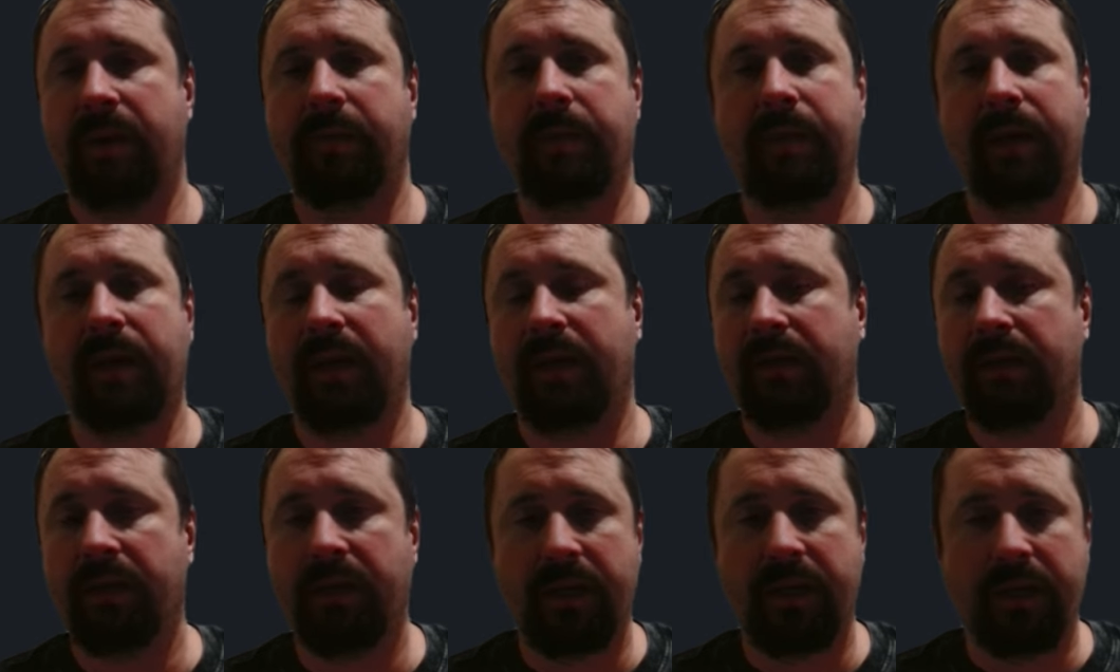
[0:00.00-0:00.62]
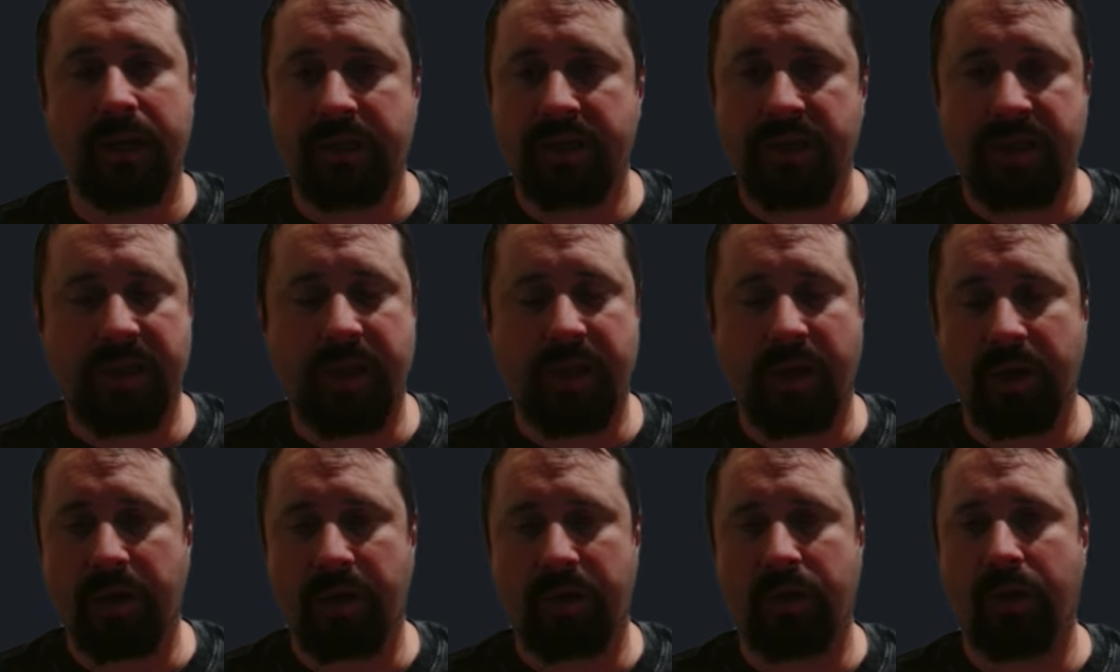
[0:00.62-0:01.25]
I'm going to just
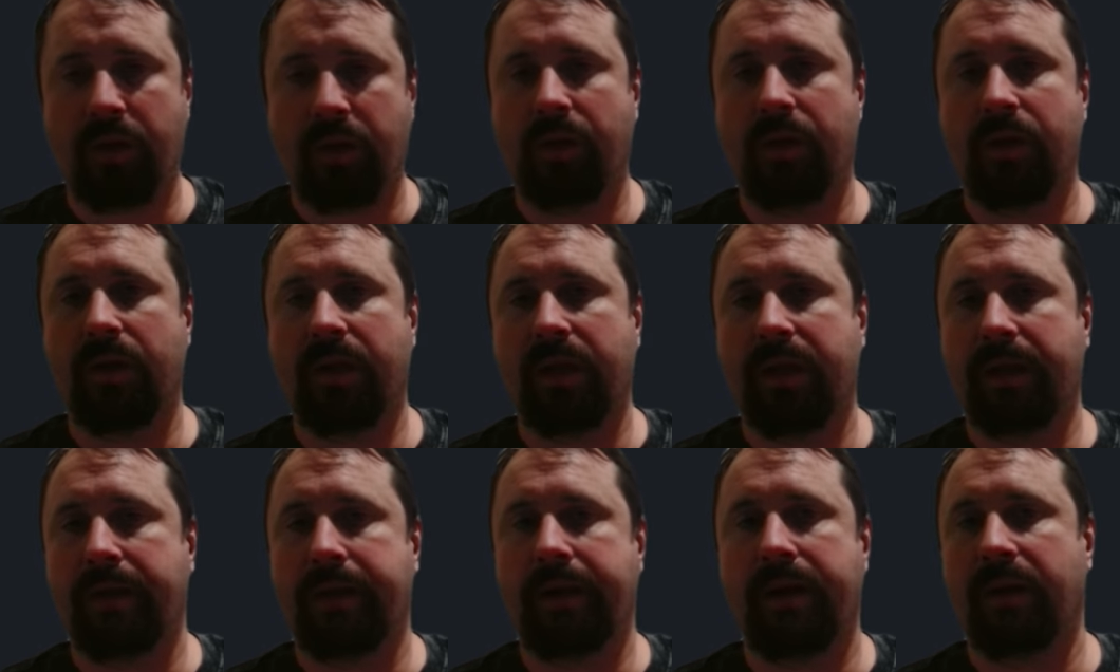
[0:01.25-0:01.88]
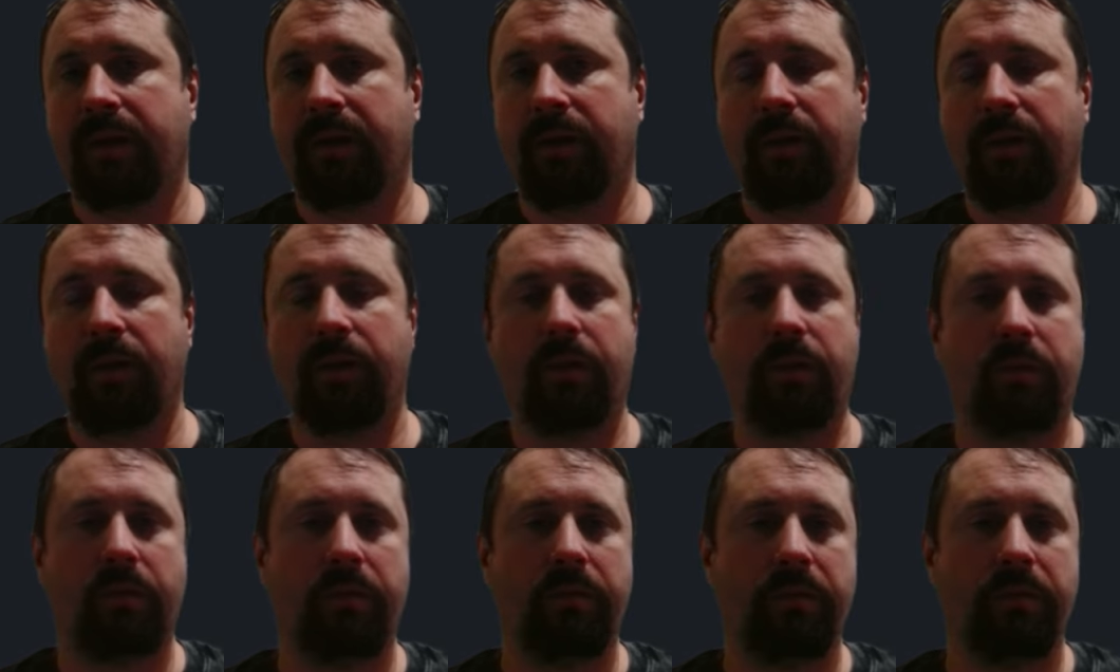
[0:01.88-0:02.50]
go to Google. I'm going to
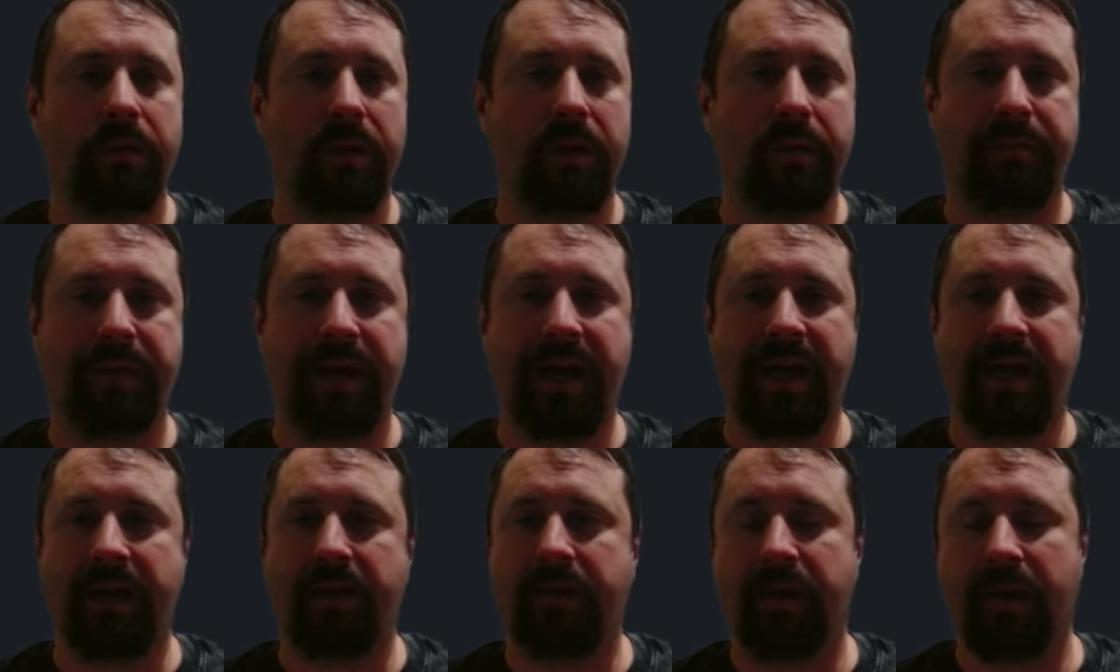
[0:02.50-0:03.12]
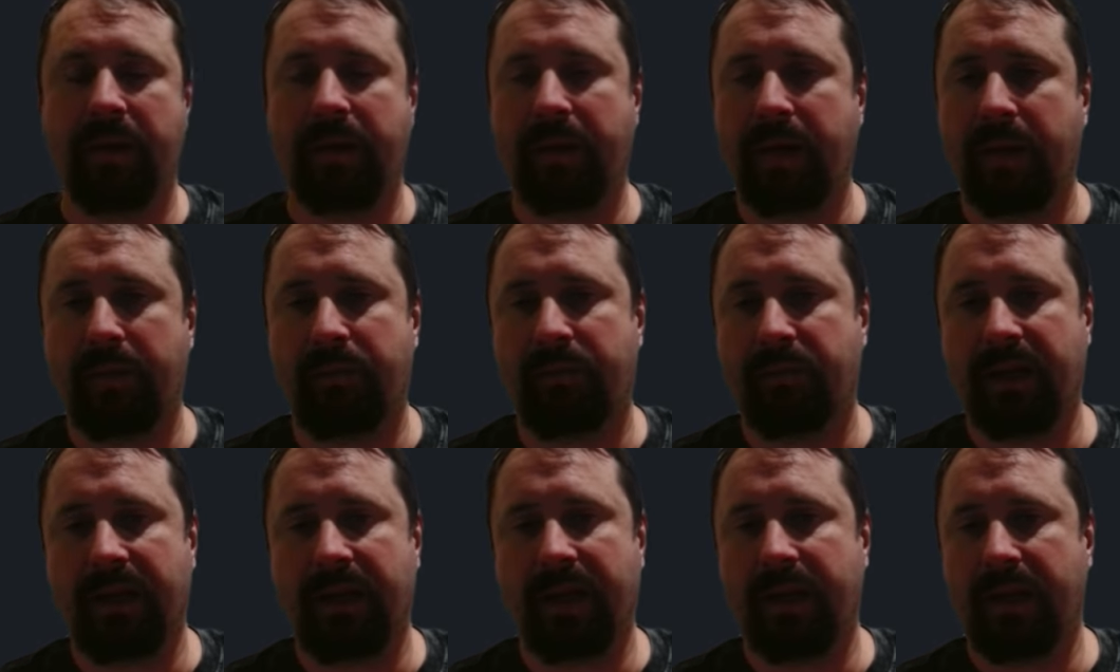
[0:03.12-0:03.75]
Google a banner and I'm going to
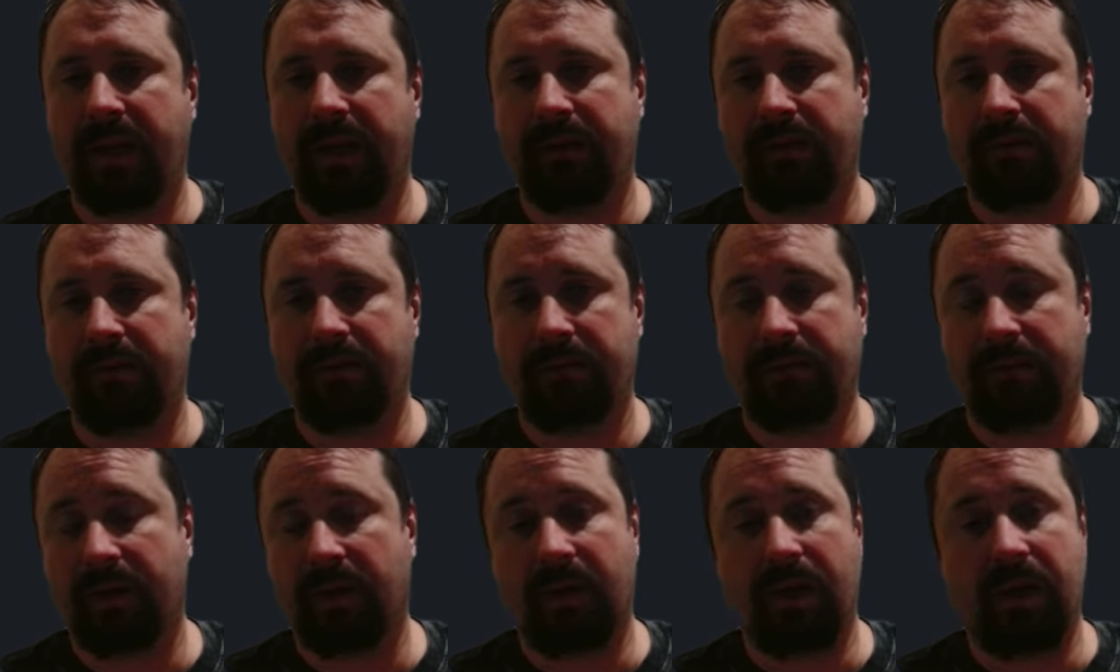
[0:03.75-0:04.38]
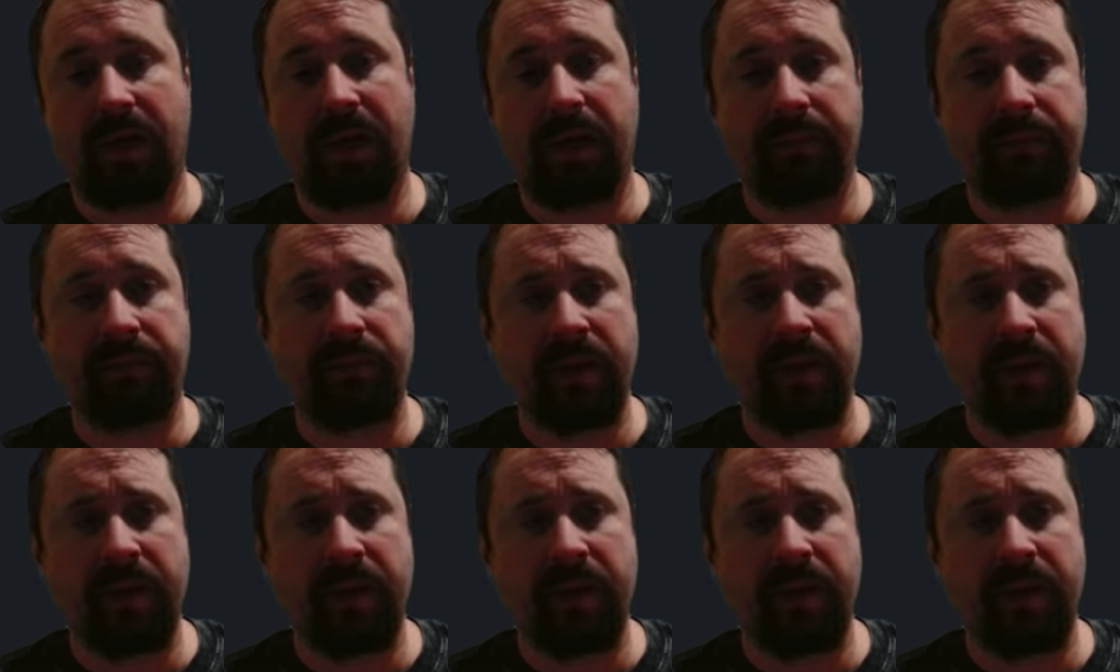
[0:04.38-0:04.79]
bring it in, all right?